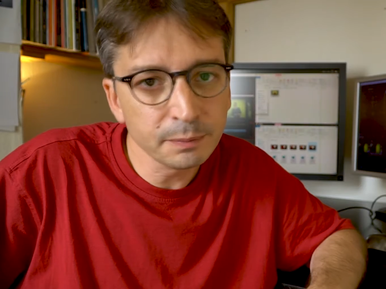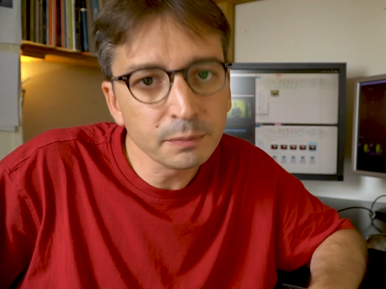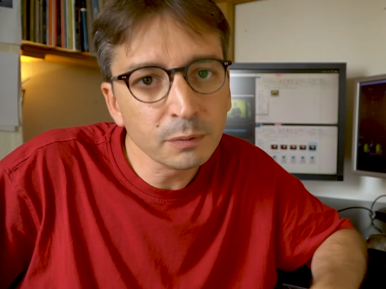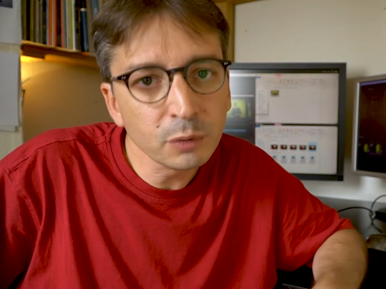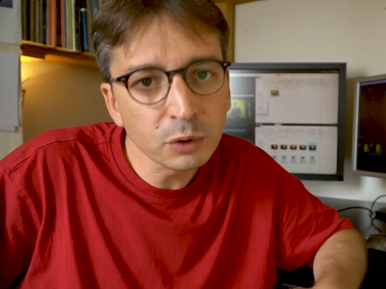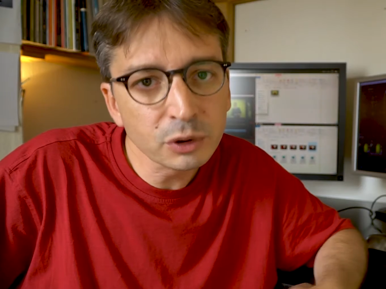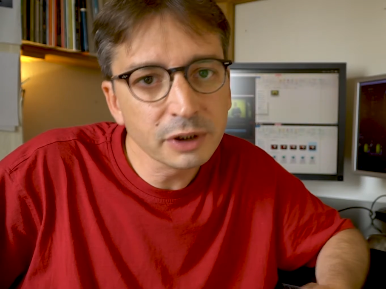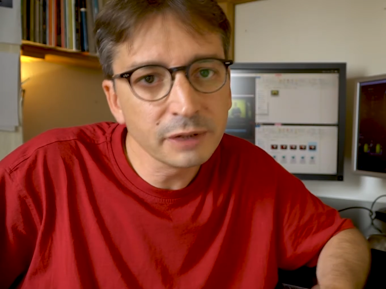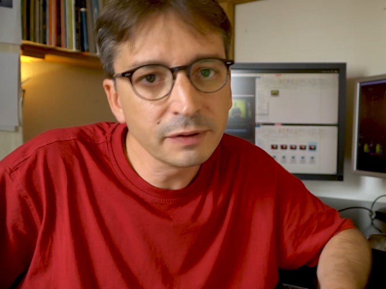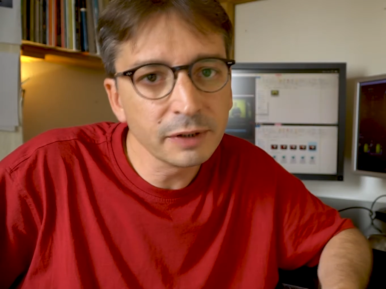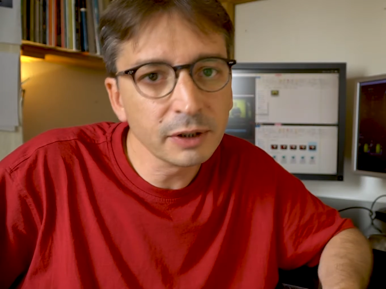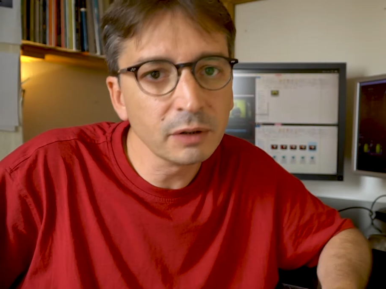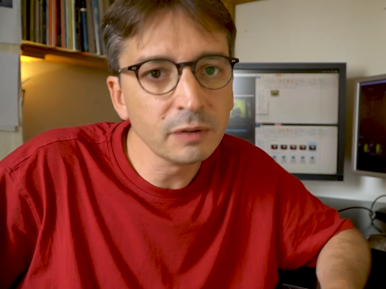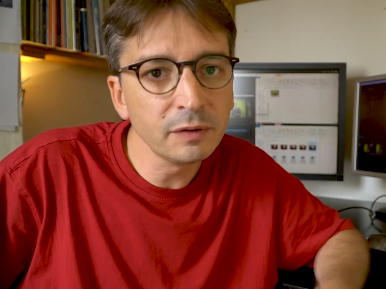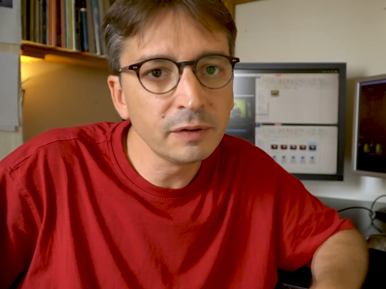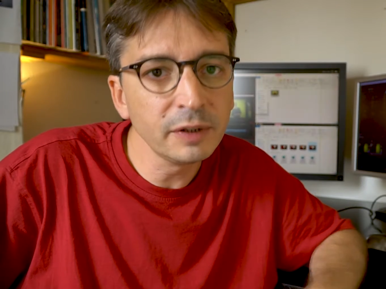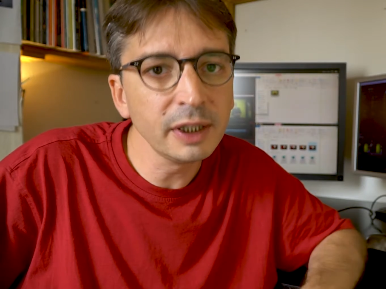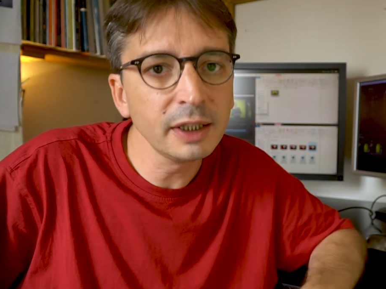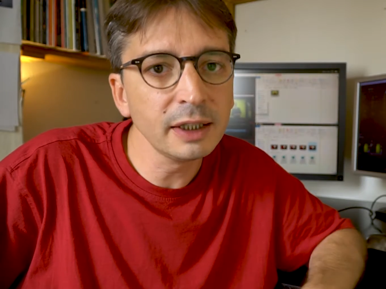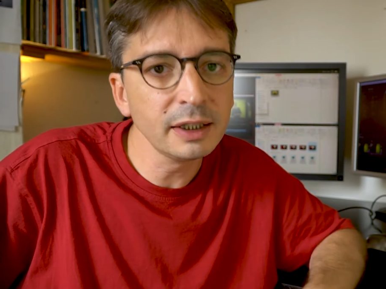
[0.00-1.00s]
most
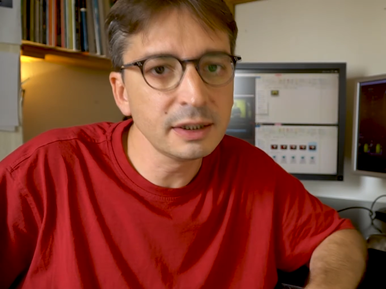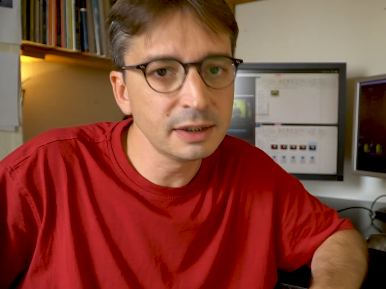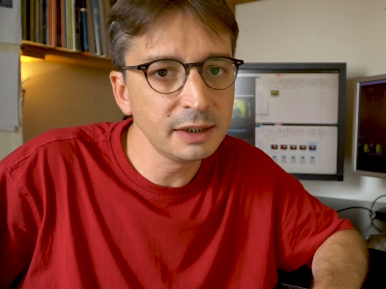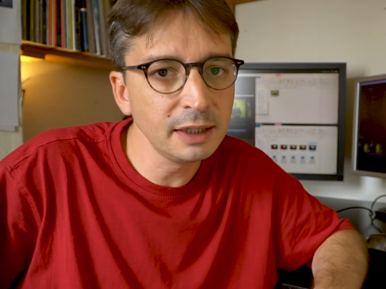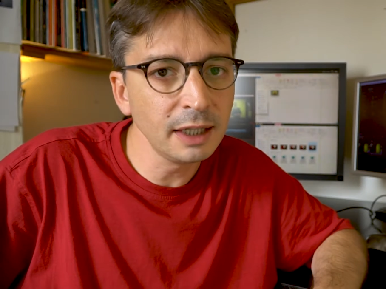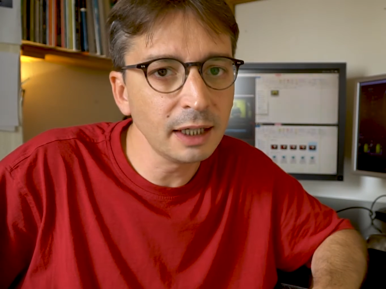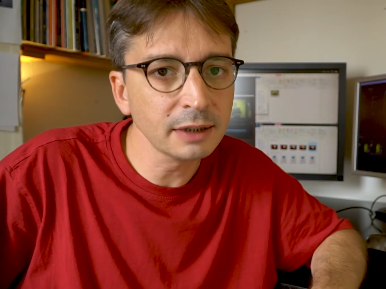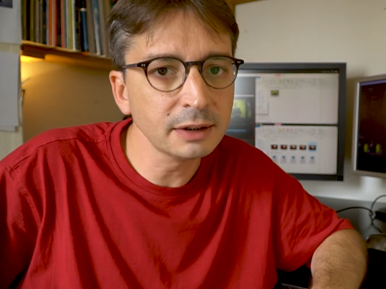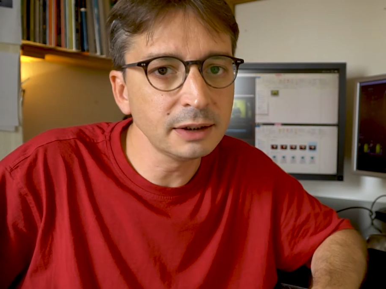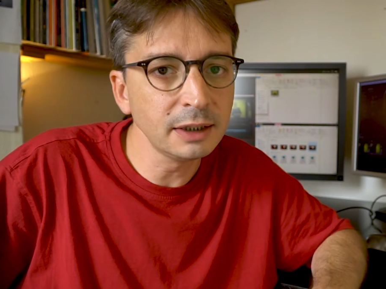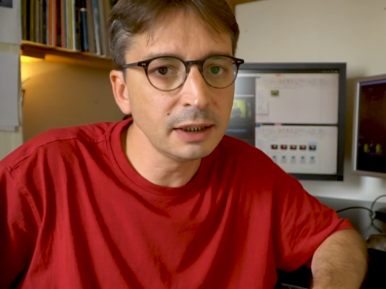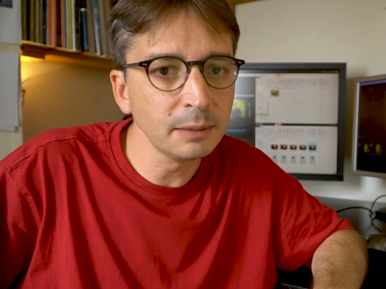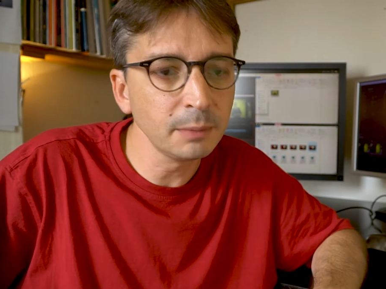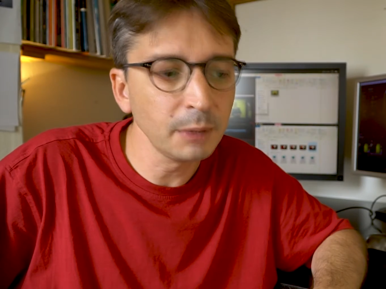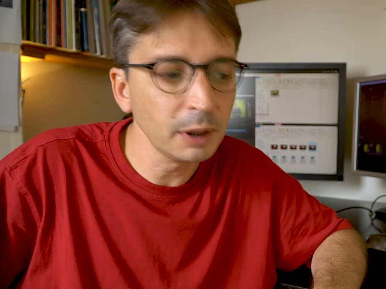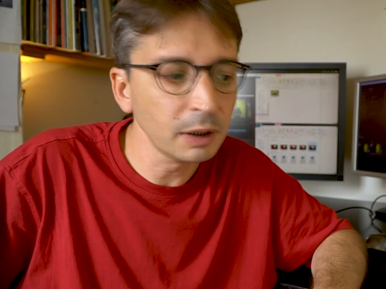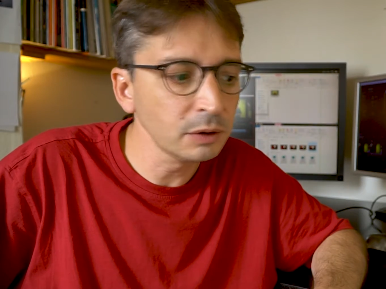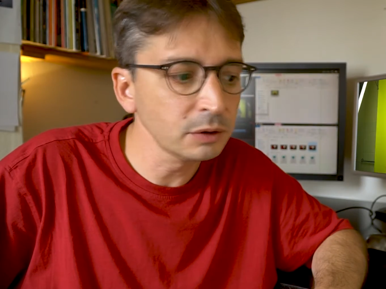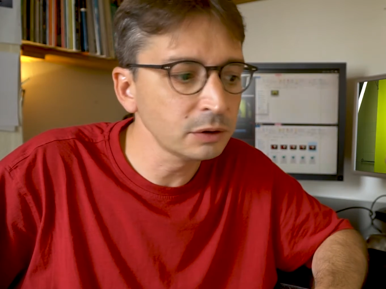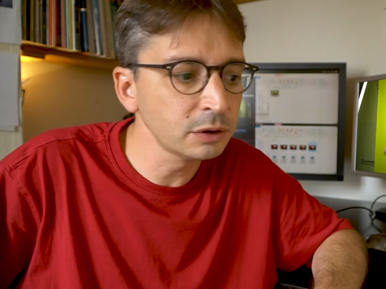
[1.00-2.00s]
difficult thing is the acting,
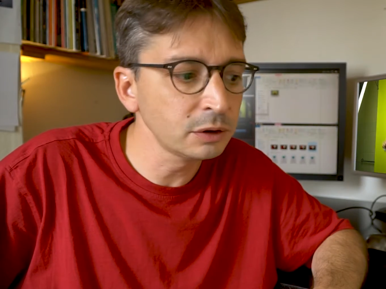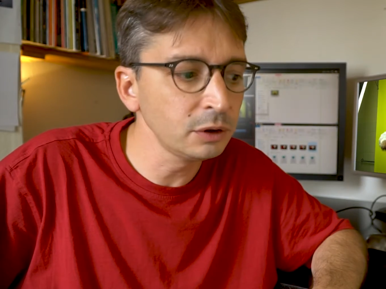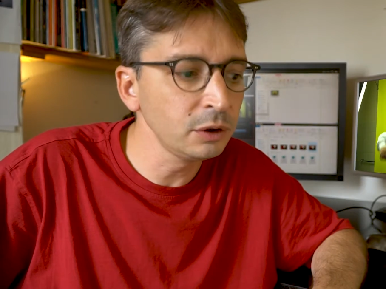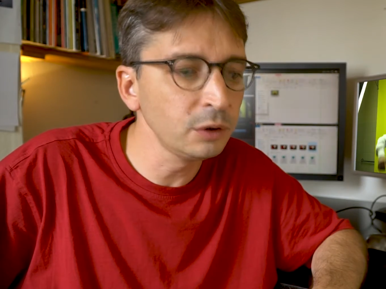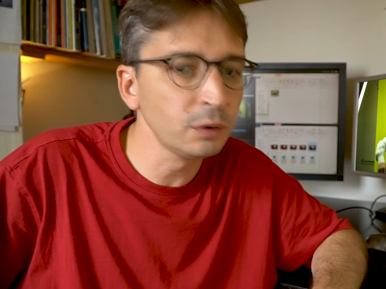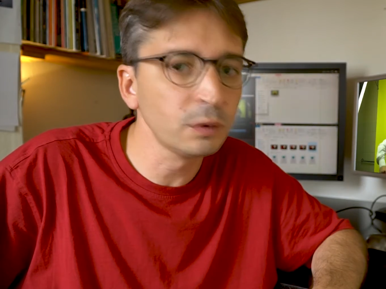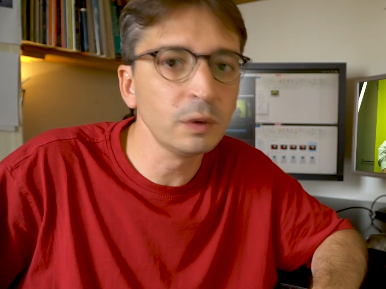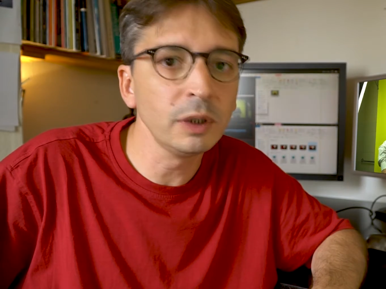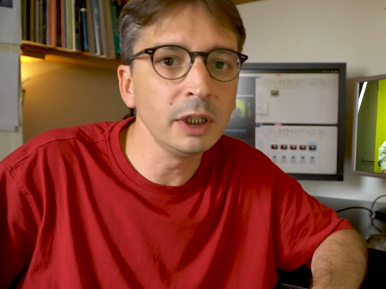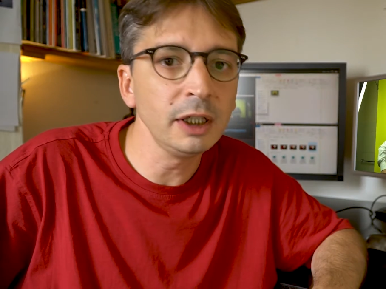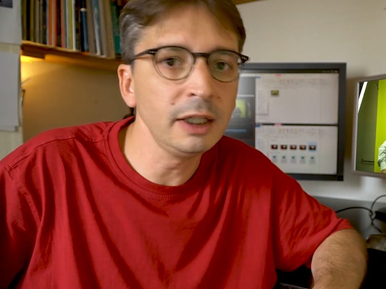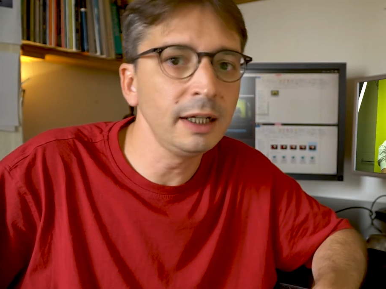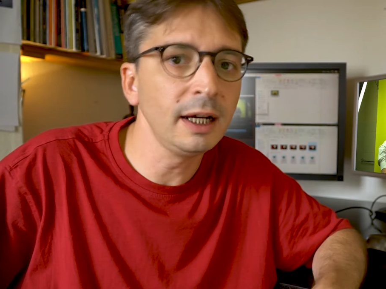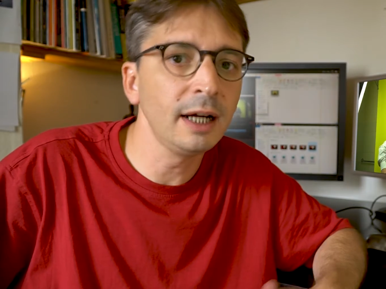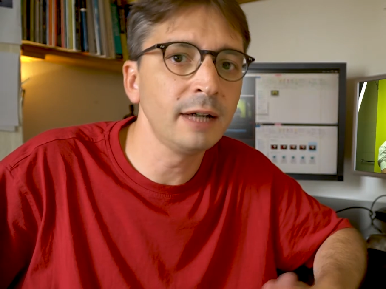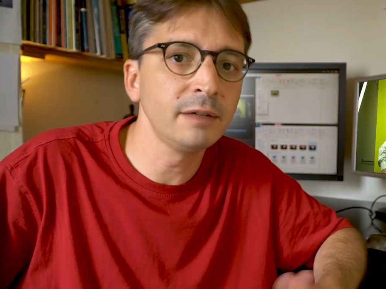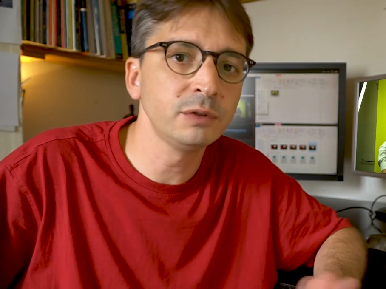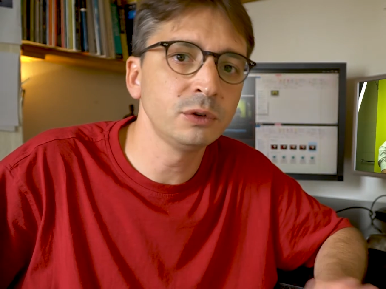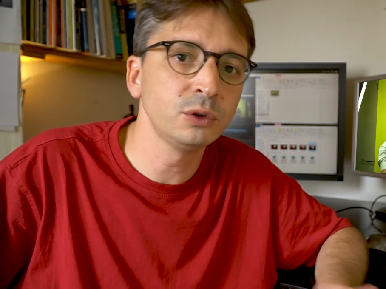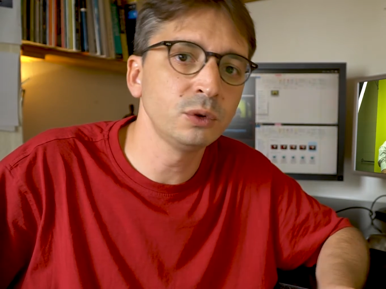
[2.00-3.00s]
because you really
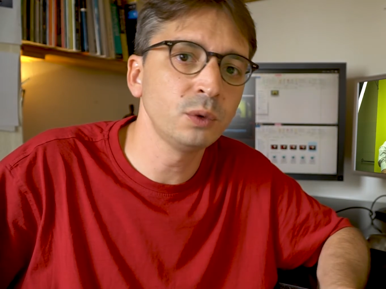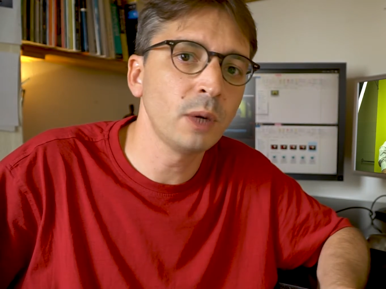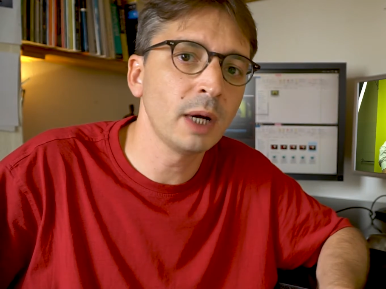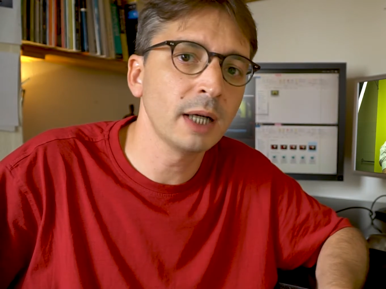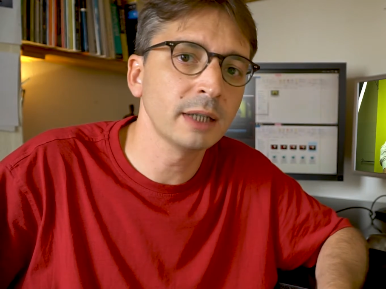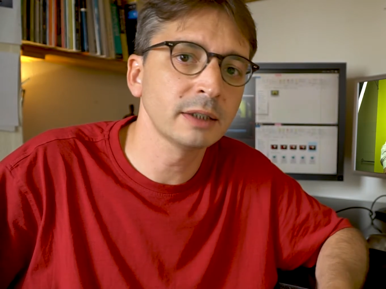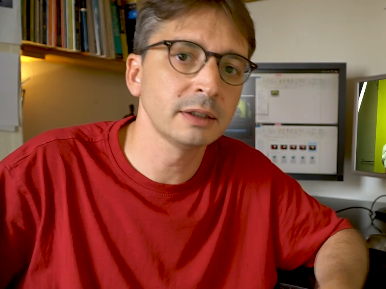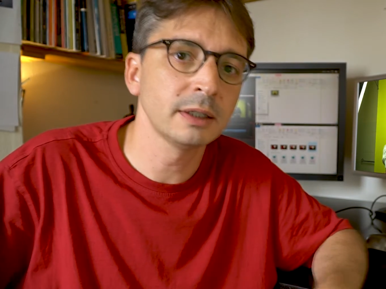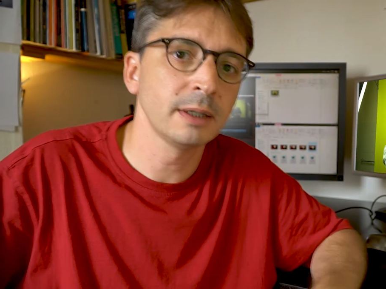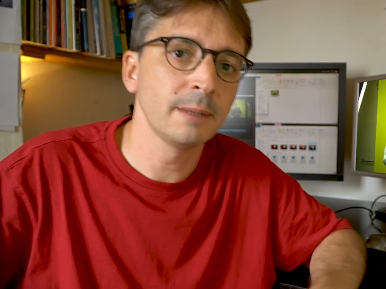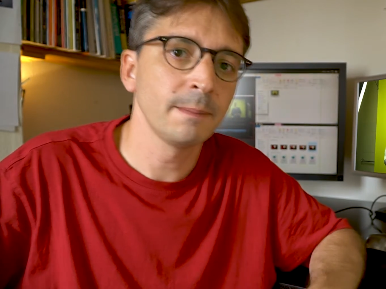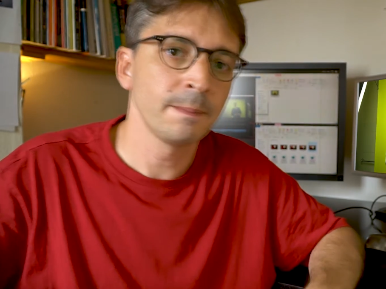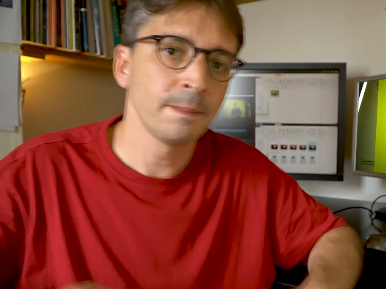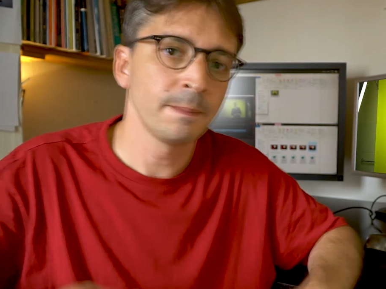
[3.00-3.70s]
have to act